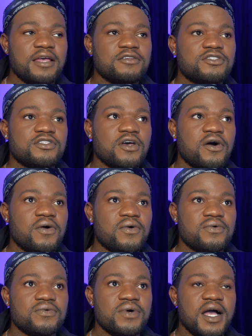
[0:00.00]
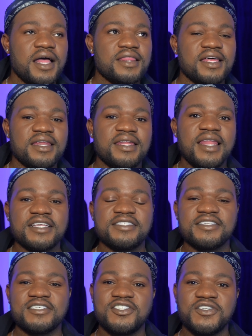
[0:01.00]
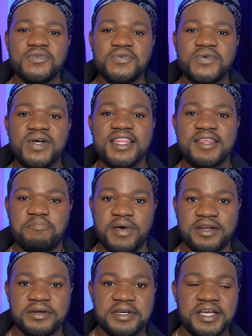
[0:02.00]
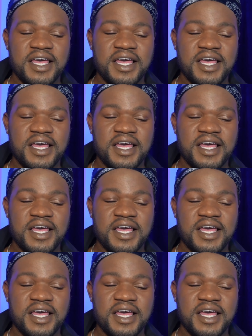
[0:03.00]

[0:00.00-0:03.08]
So the less shoe, the better.